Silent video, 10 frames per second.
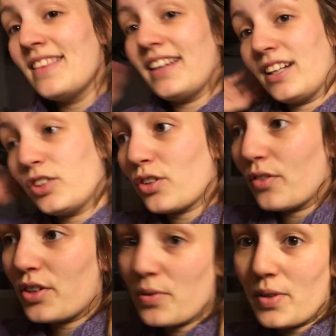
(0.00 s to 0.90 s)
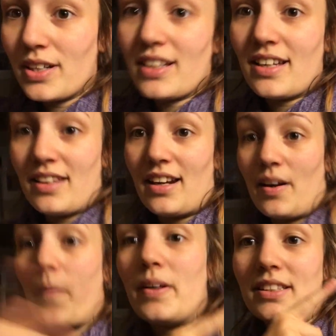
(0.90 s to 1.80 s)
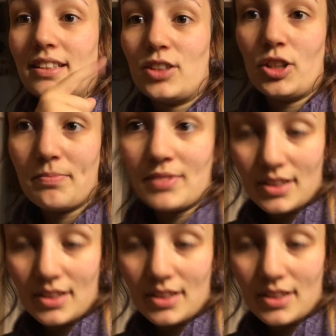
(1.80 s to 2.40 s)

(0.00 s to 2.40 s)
Then I drove her to work and then I went to the gym.